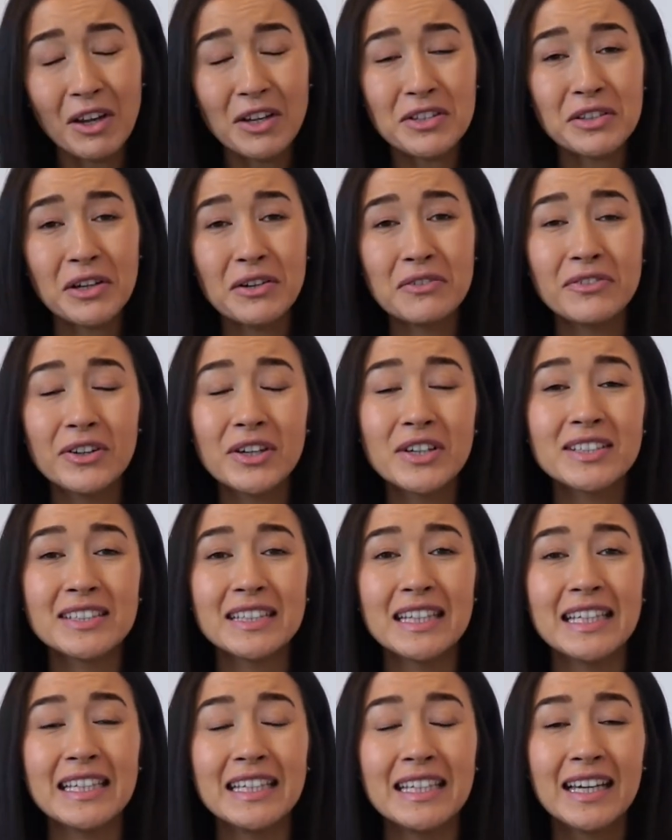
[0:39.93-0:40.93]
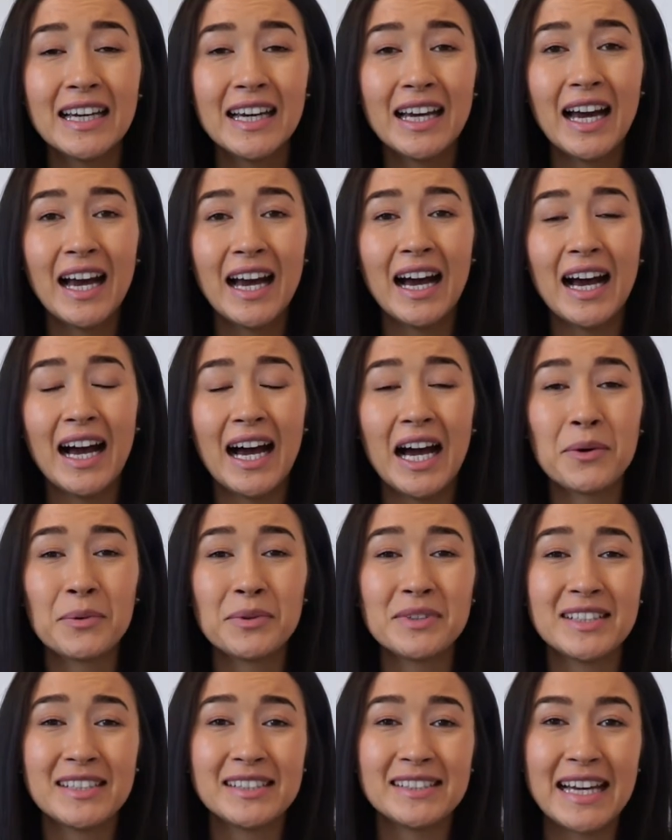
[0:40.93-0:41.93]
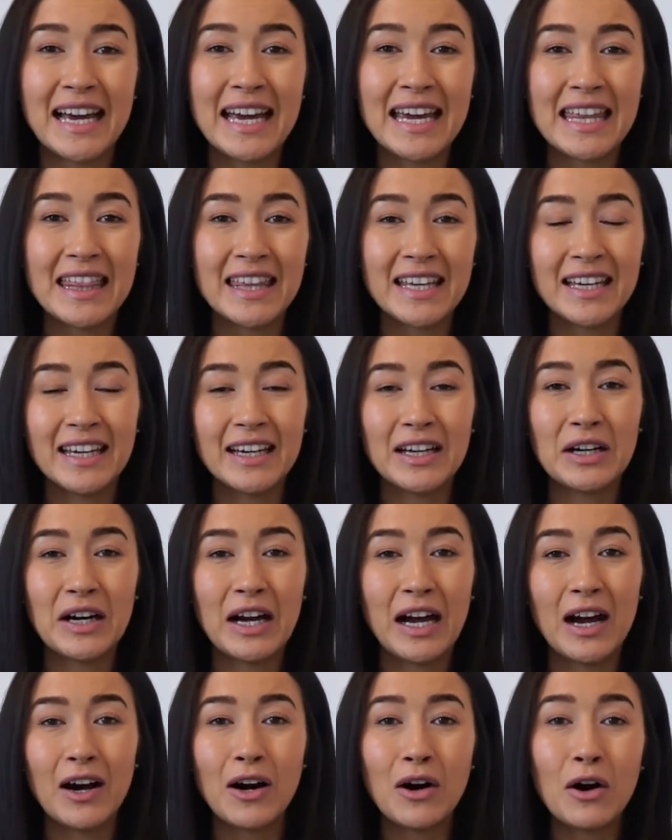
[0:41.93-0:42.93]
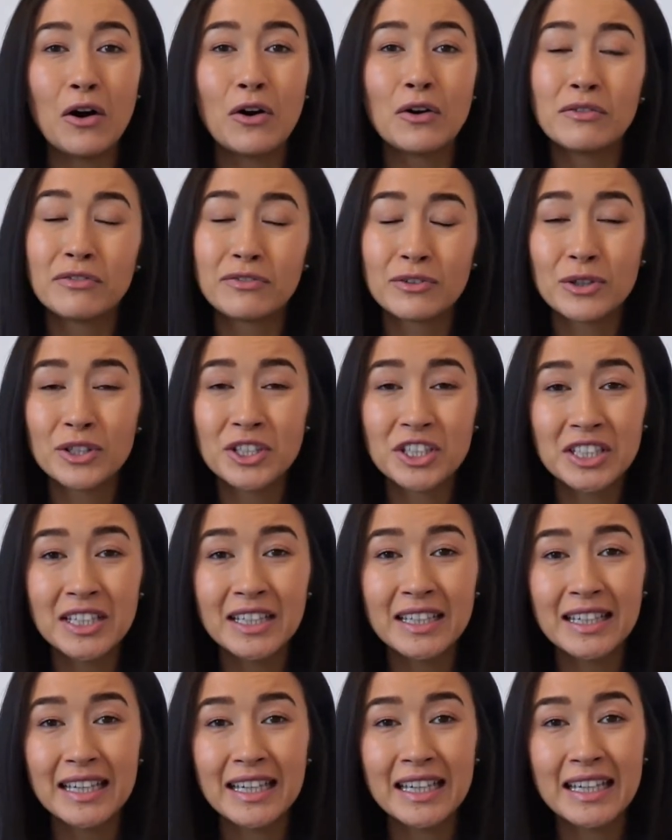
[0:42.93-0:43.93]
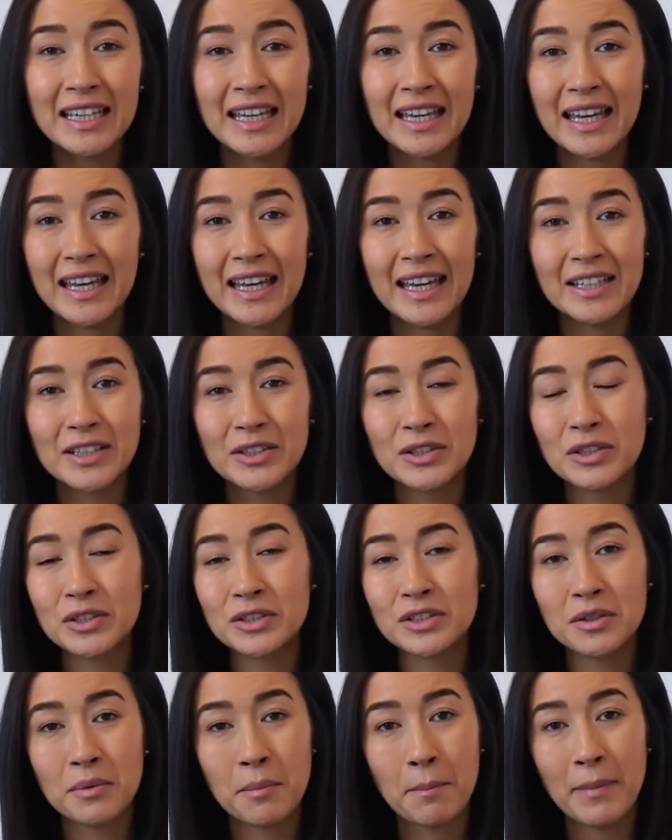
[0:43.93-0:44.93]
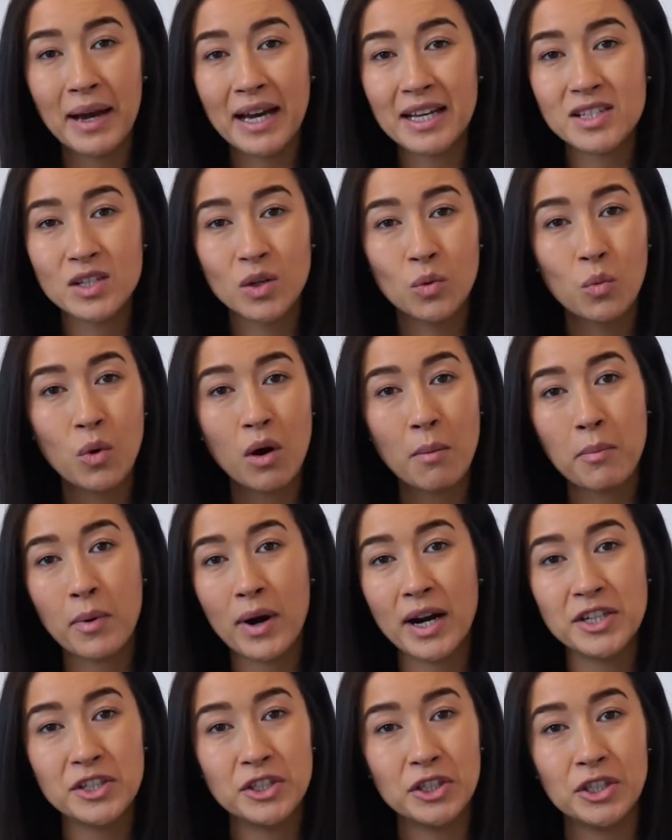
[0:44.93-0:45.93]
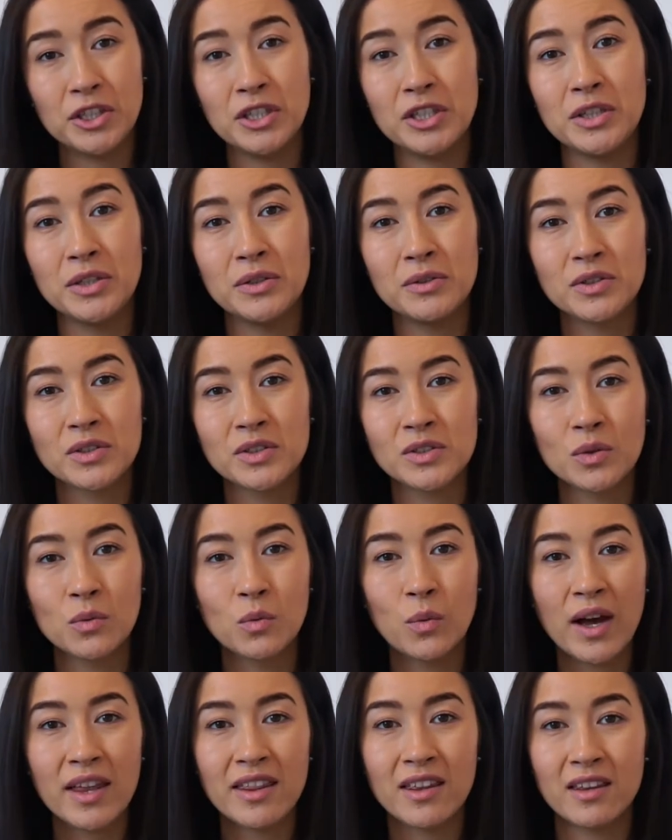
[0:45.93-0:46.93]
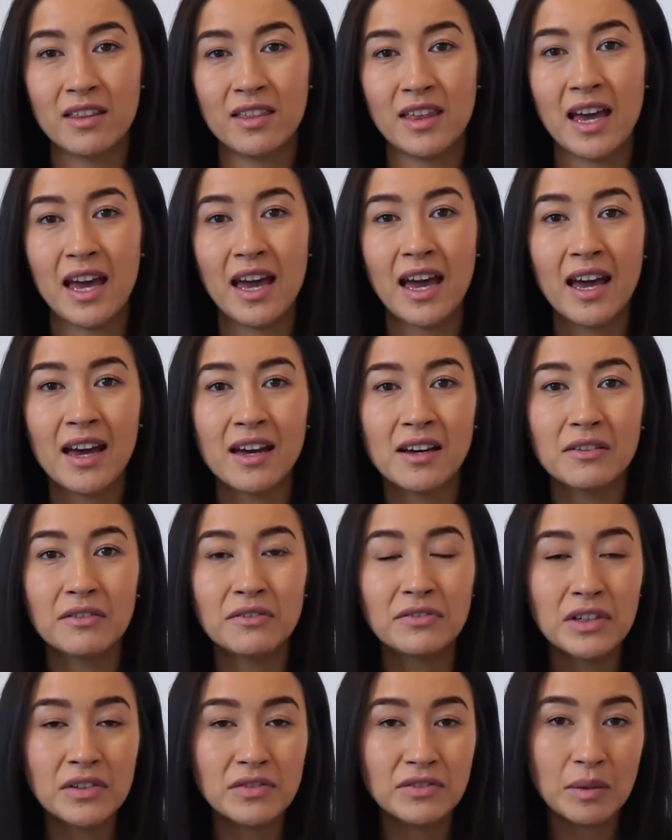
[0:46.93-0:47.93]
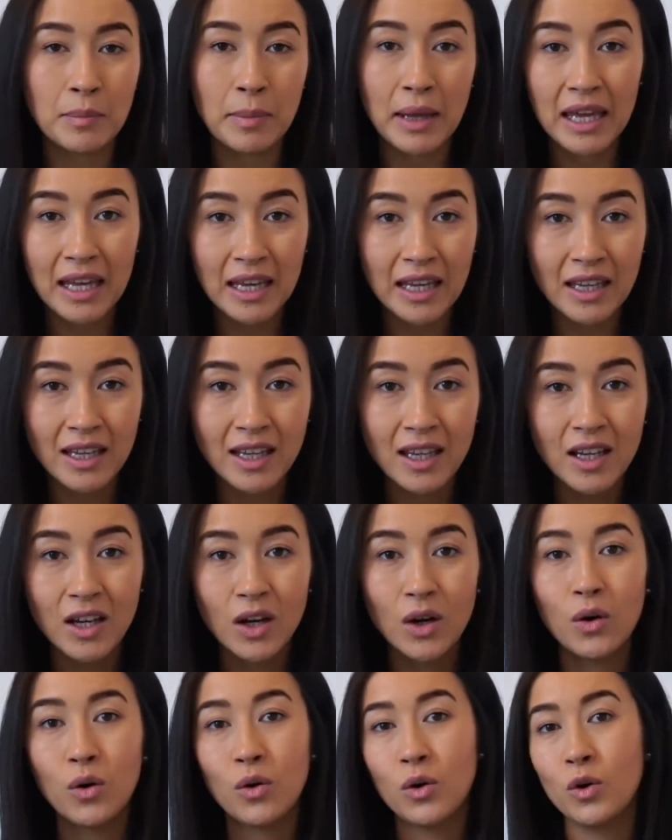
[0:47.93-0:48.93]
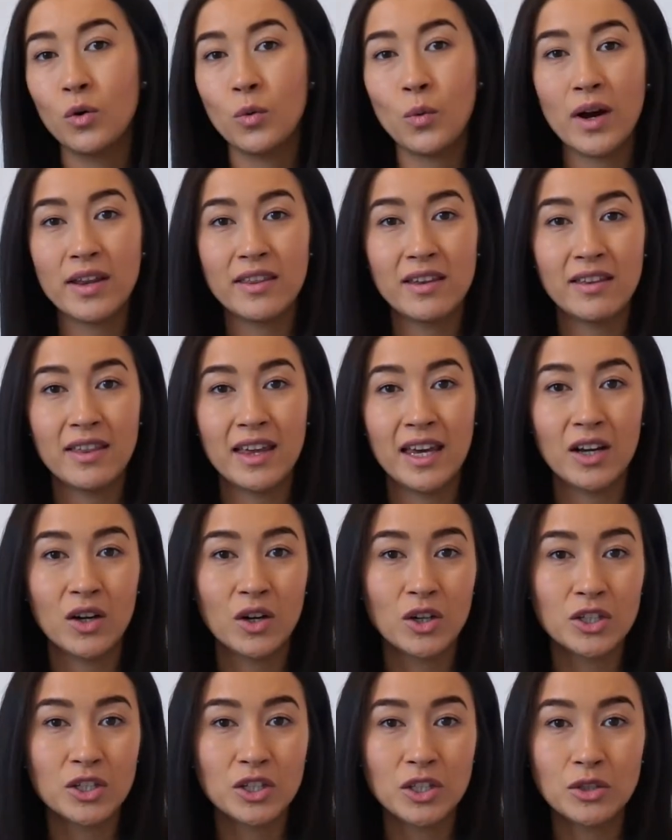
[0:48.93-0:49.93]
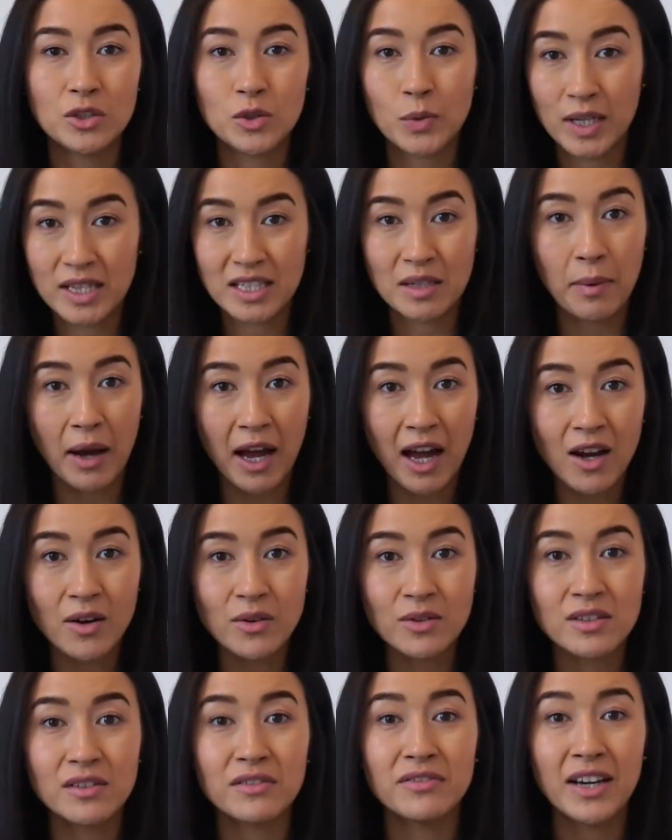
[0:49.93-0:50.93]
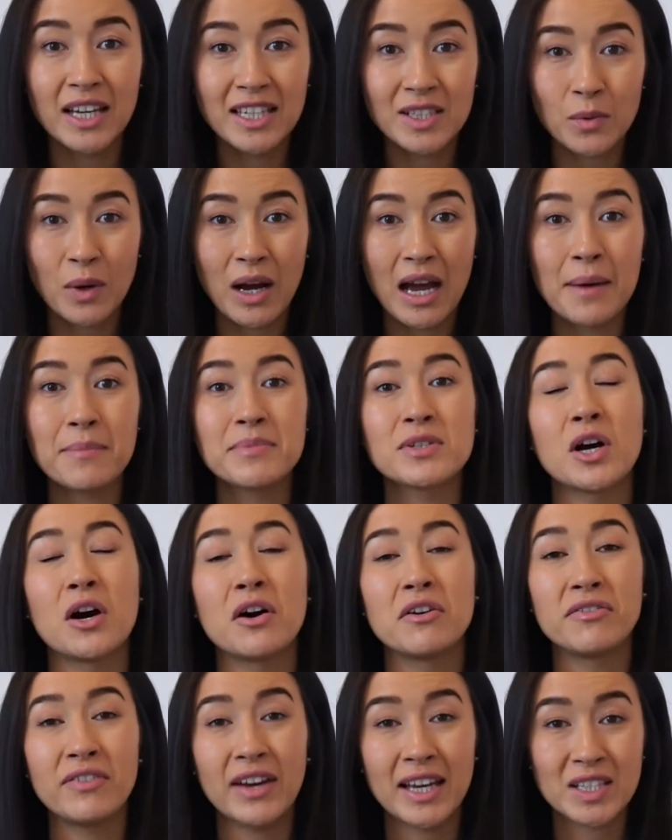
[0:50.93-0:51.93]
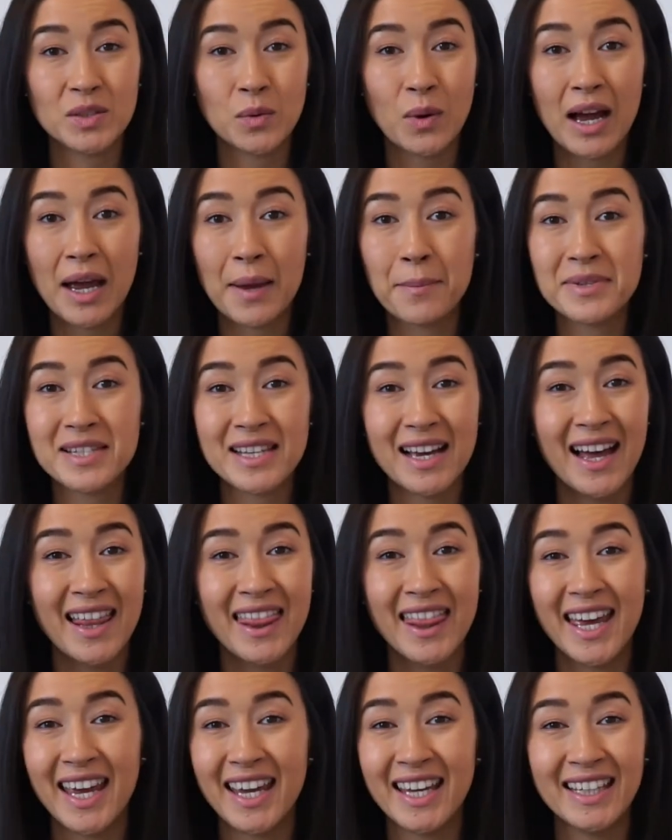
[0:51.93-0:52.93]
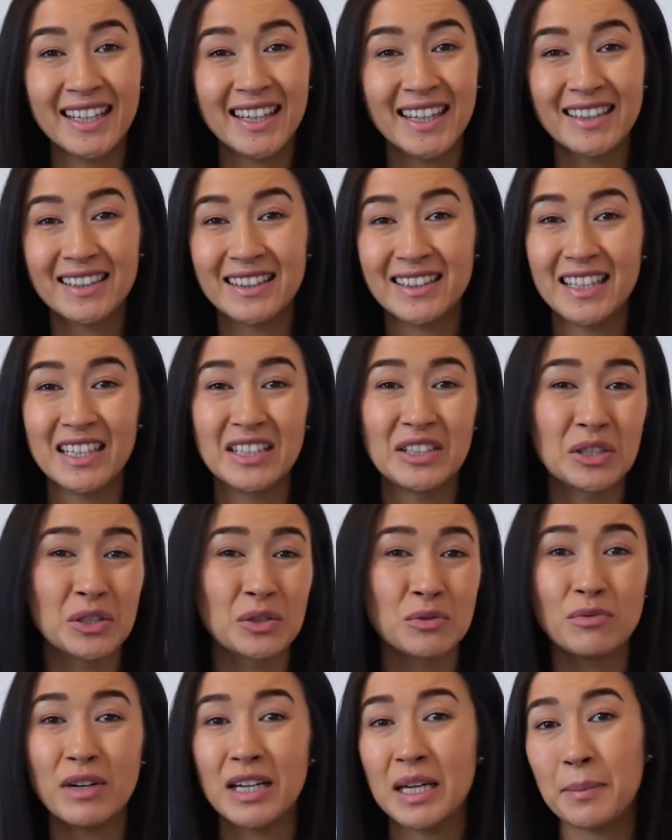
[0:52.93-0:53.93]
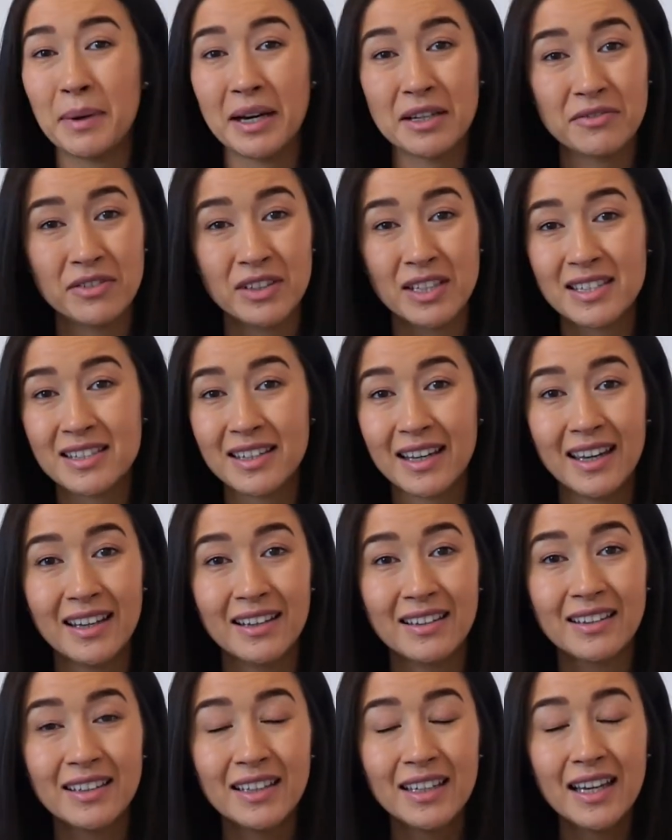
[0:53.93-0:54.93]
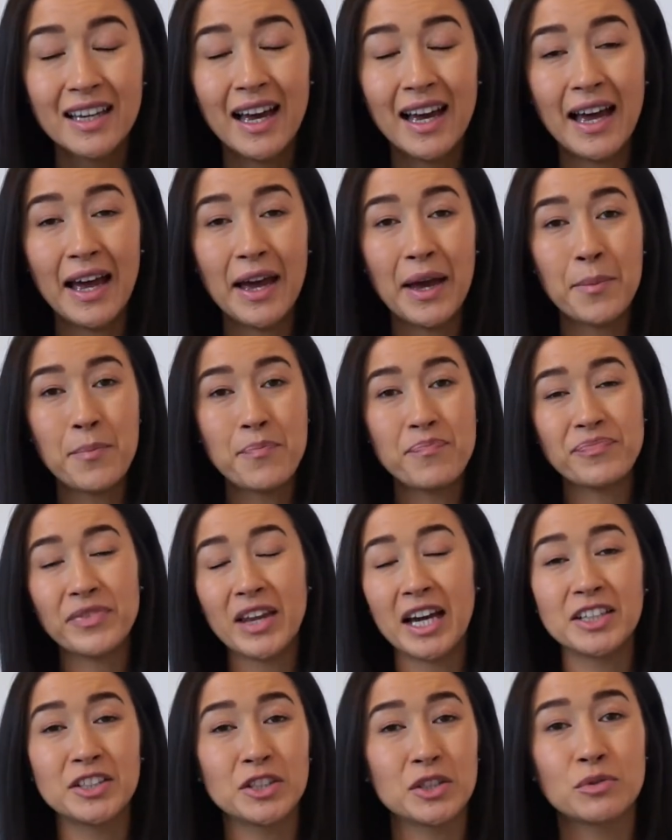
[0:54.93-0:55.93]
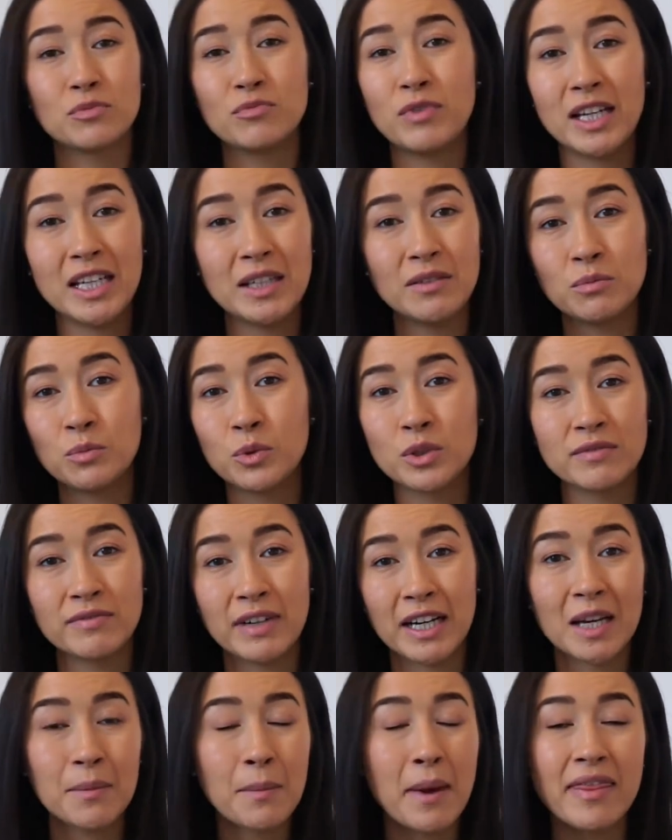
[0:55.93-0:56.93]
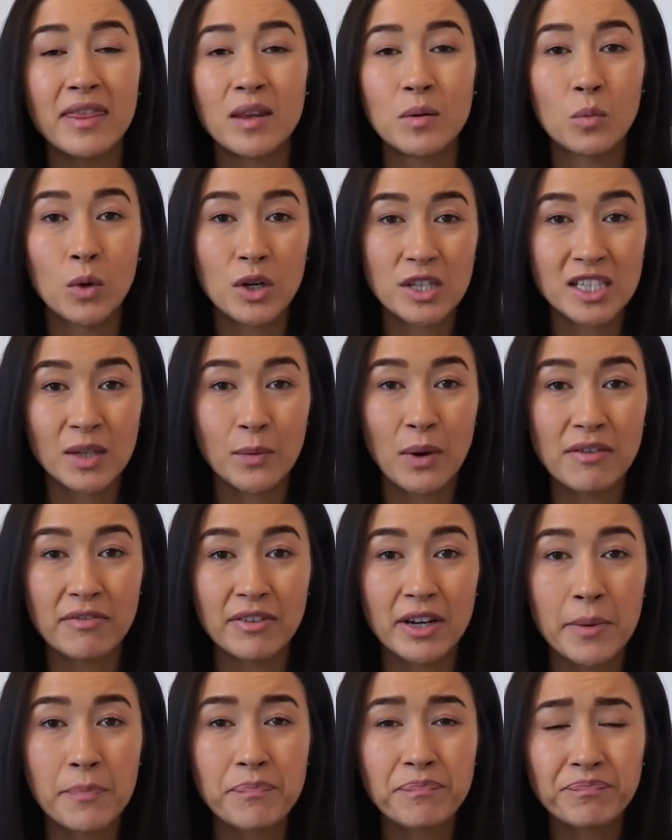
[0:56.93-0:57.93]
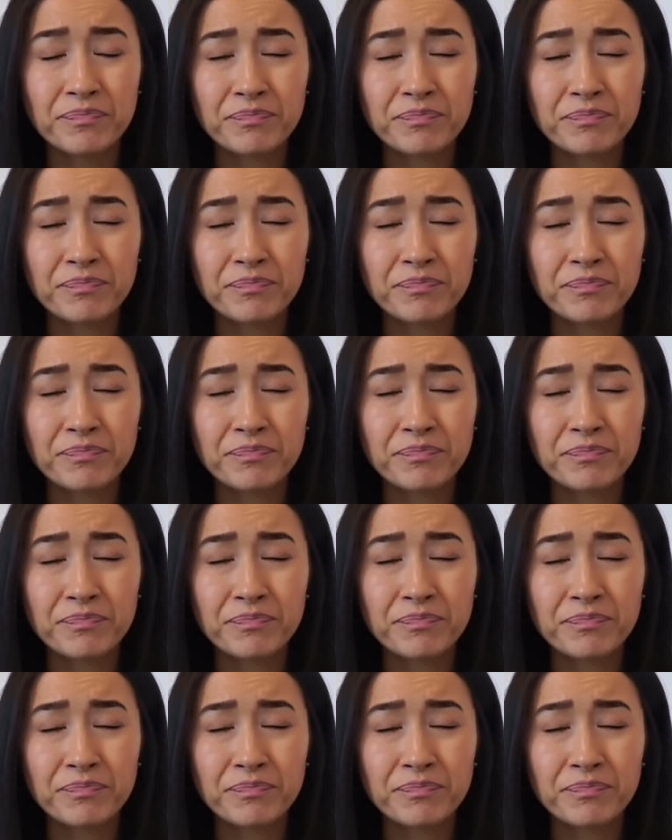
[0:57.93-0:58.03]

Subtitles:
So firstly, I want to say that unfortunately it doesn't matter what brand you use, whether they're 50p or whether they cost you £20. Face wipes are face wipes and they're just really bad for the skin. I just really wouldn't recommend them whatsoever.